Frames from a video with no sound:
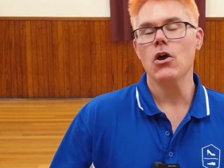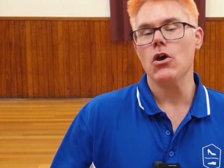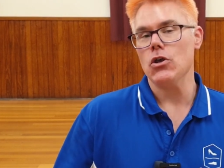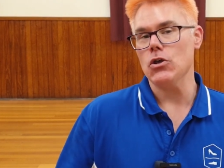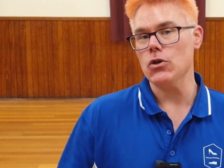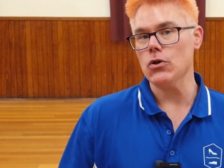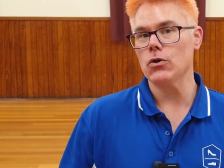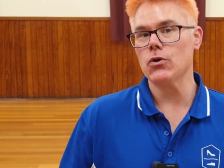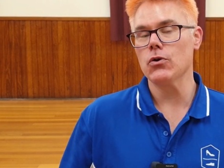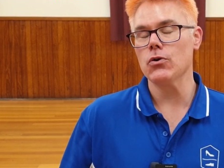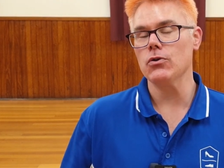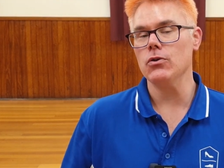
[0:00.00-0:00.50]

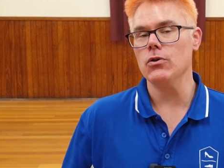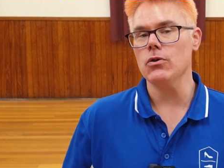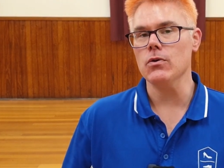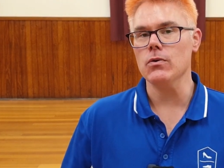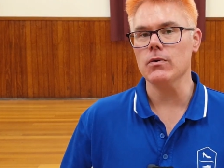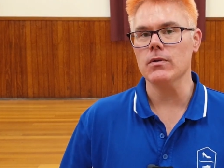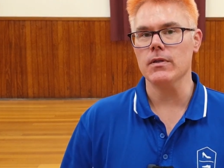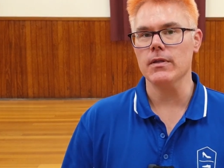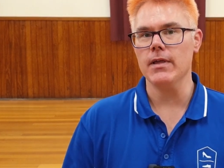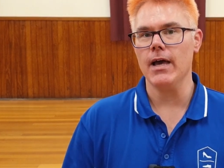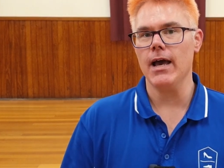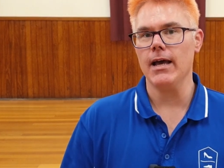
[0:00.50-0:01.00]
you could
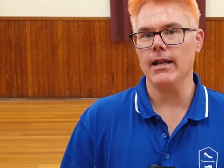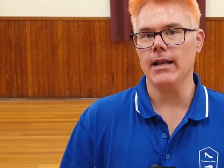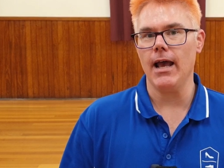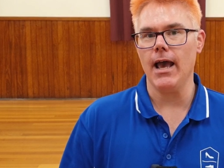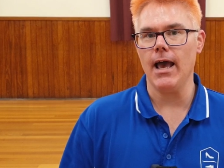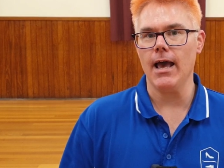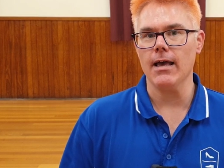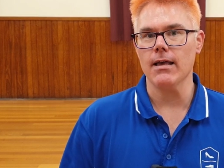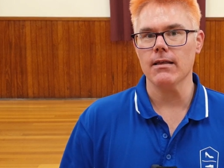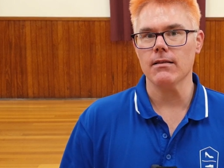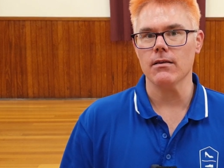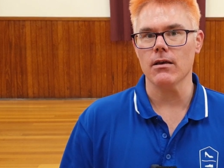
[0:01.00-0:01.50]
use that
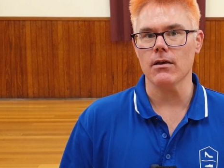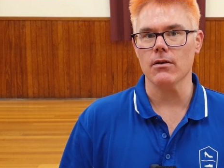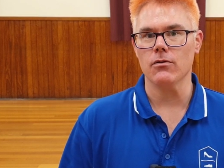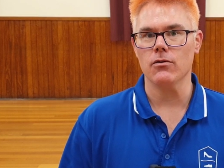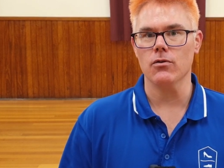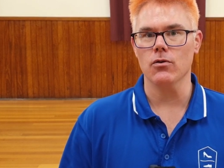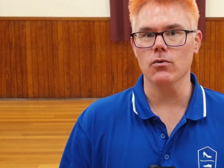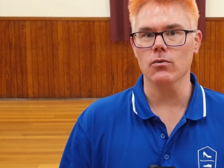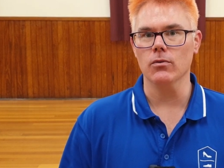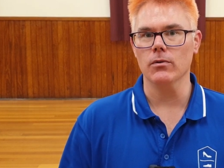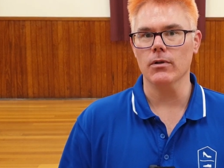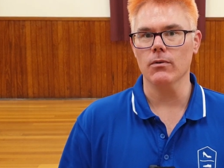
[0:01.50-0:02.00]
as a
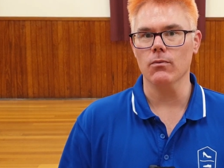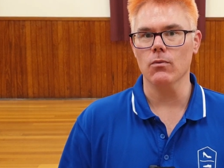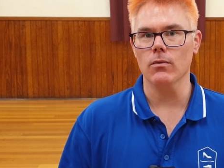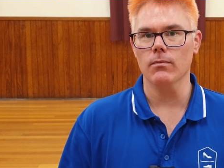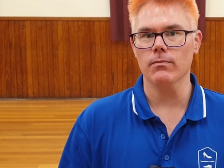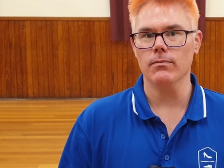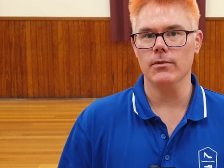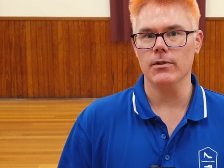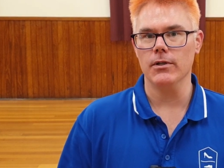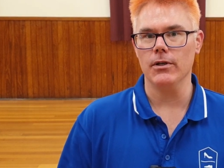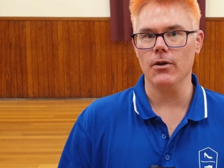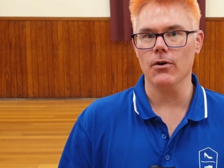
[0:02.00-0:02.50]
tool
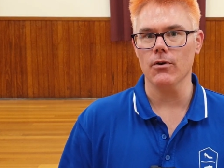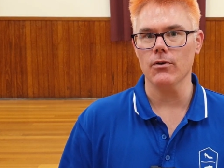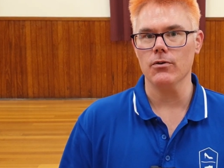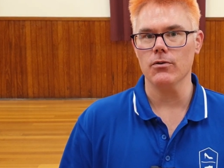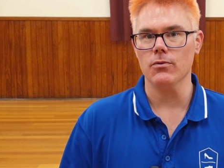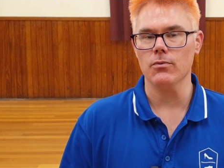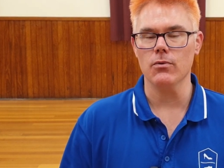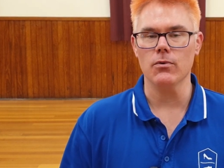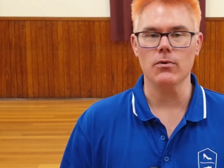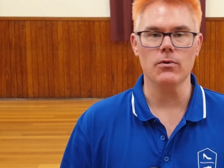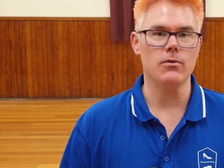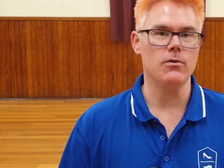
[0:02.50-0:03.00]
to go
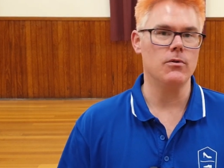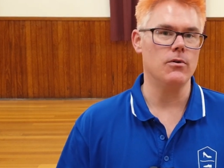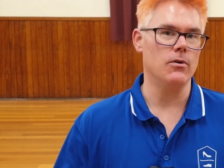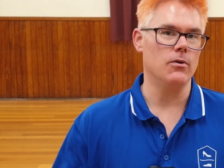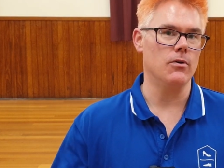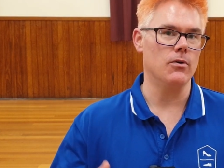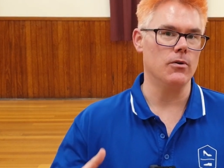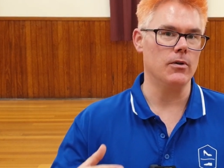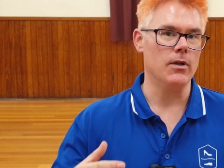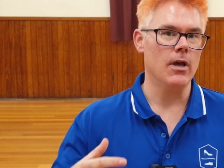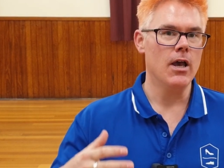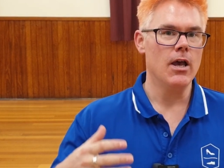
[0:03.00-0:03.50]
towards. You
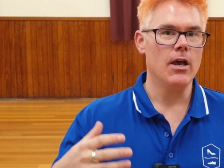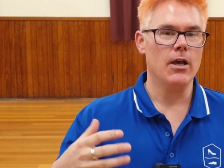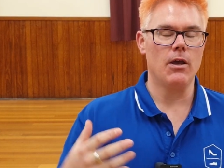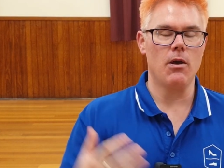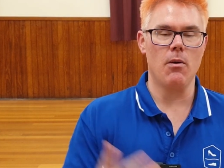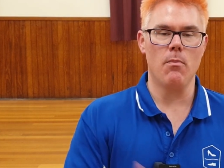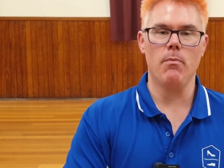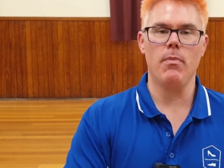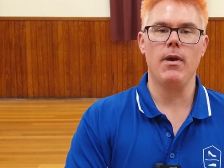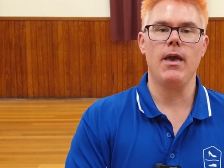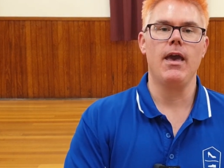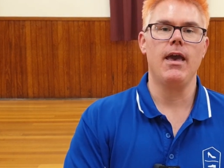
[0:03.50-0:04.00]
could
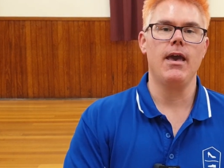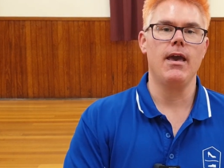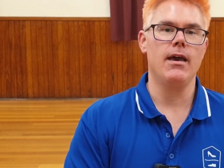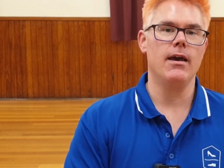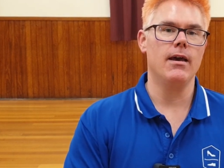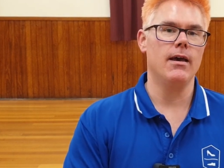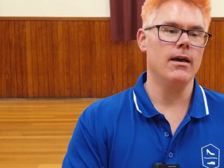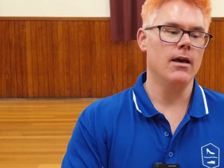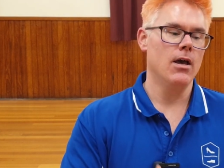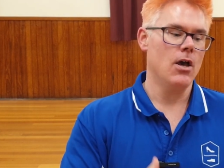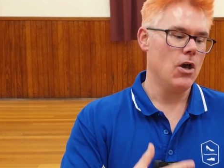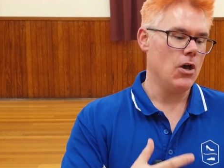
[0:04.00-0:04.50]

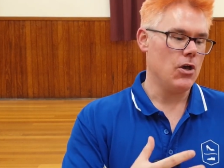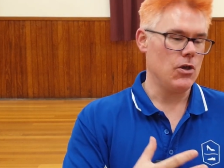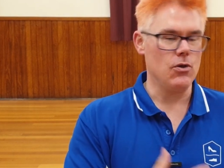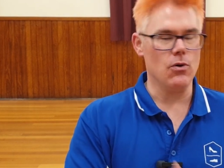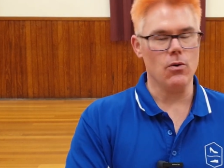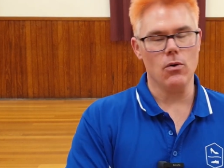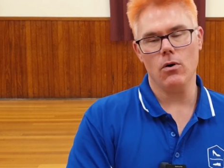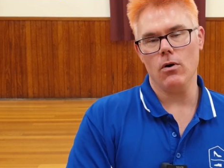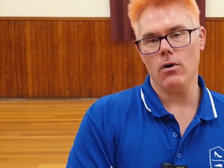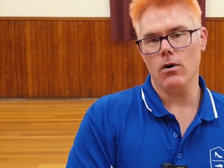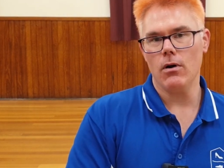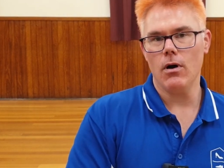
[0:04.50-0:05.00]
compare
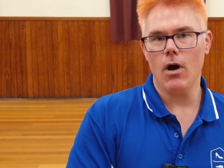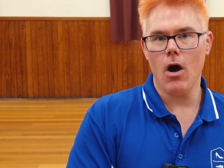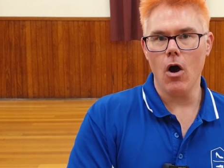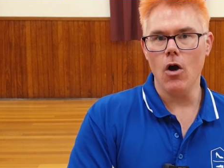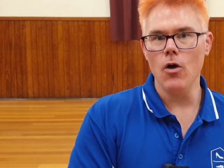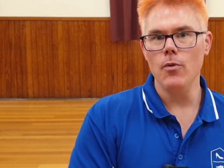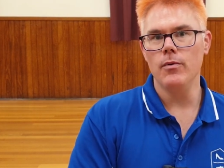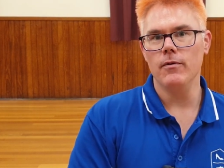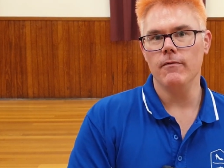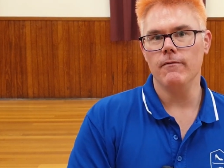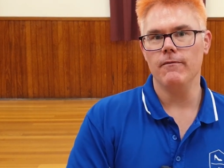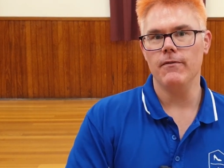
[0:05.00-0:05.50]
your
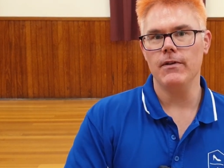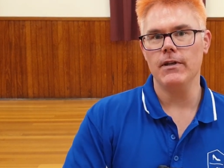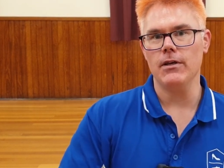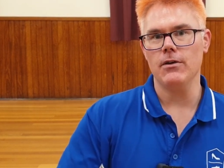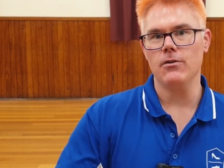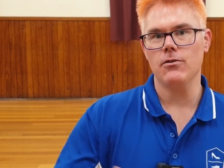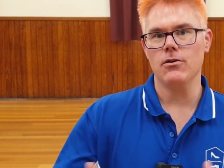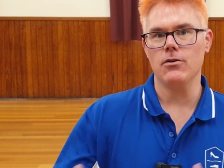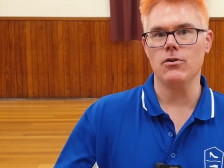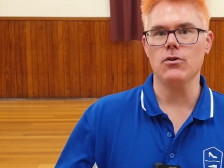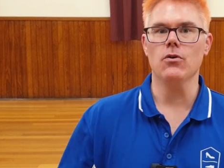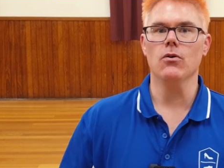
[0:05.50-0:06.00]
open
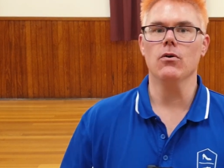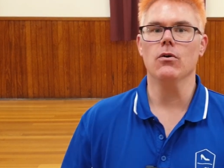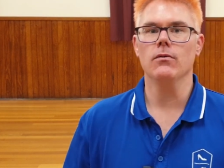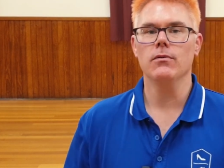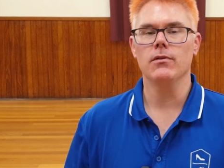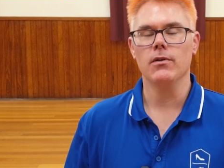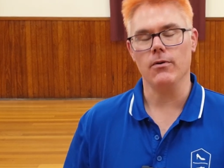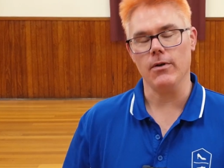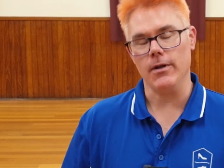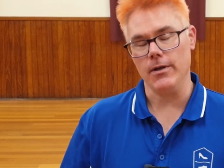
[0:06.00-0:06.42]
finish and your